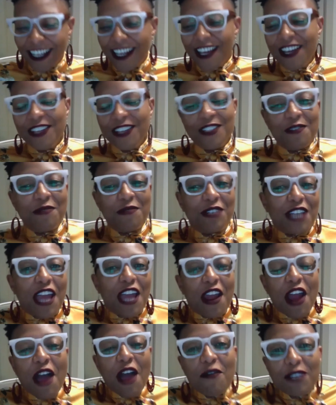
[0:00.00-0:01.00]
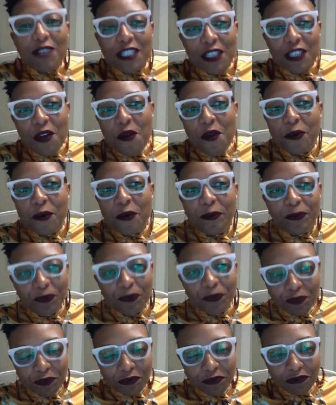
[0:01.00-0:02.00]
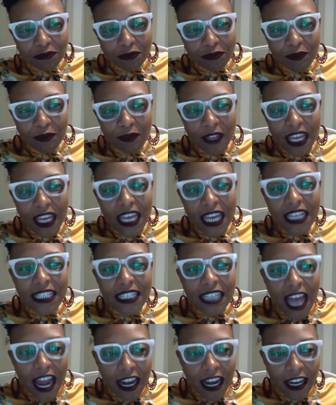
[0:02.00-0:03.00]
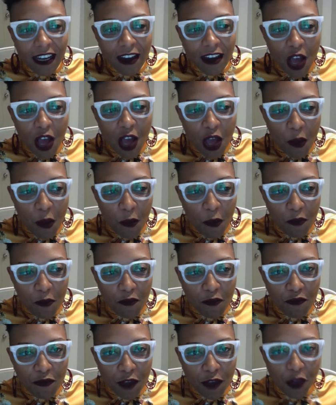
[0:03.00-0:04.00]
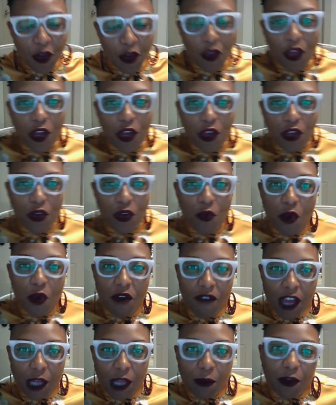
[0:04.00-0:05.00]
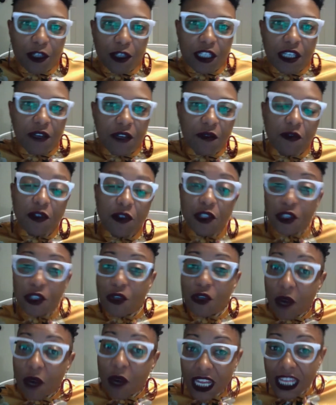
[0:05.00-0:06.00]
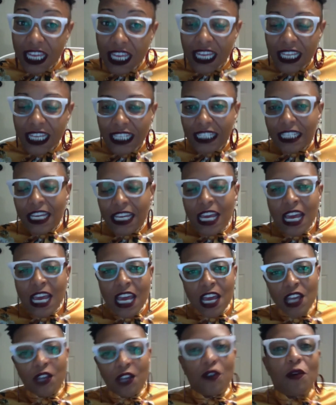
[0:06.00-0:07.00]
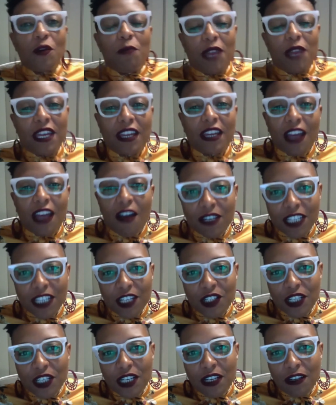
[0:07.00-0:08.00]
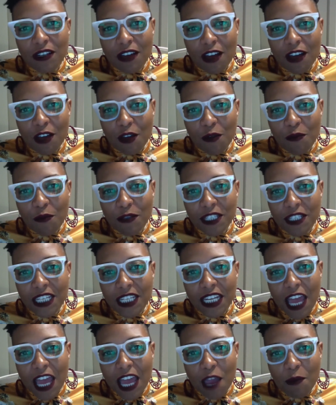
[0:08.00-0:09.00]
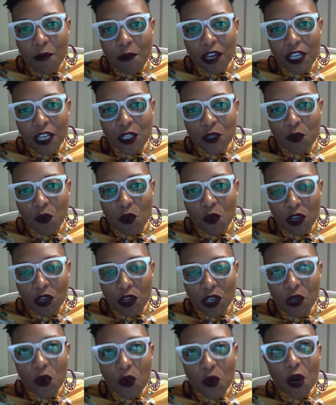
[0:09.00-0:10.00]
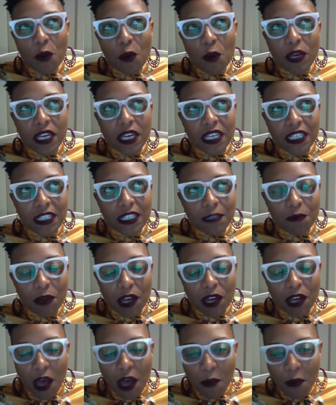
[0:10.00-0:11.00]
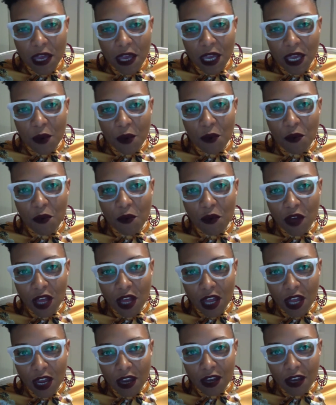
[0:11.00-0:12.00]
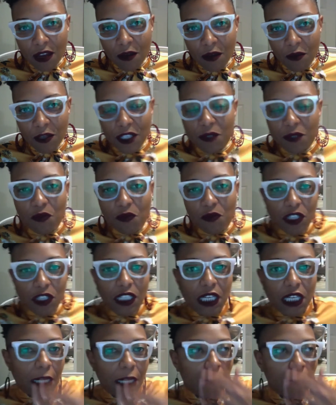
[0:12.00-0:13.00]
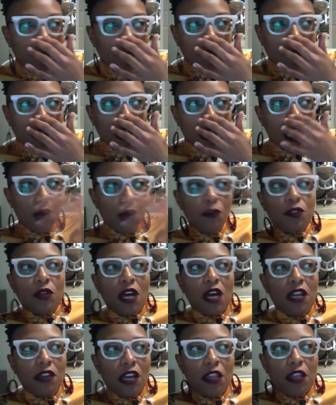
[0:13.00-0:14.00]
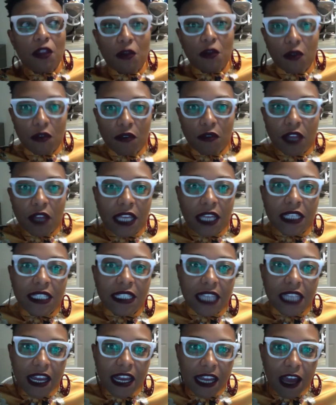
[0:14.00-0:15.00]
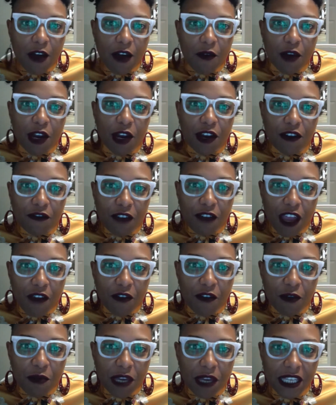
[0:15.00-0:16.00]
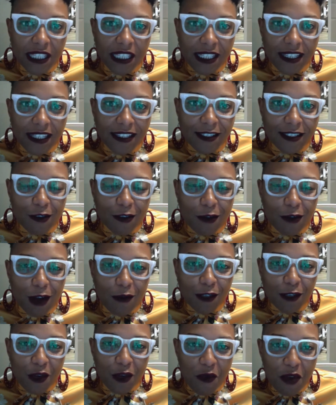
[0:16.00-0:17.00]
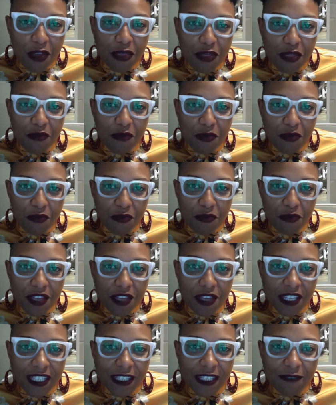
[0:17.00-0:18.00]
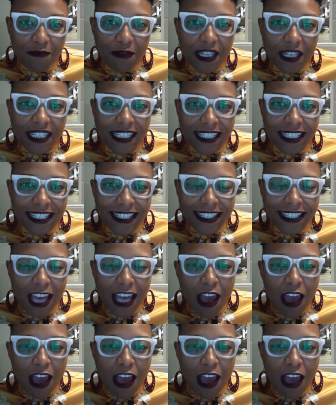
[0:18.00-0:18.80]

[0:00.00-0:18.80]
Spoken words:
Super tired. I was so excited, that you were available to do what it is. and be in conversation tonight, because your piece Becoming One was really, it was another like standout, one of the favorite pieces, when I was going through the submissions.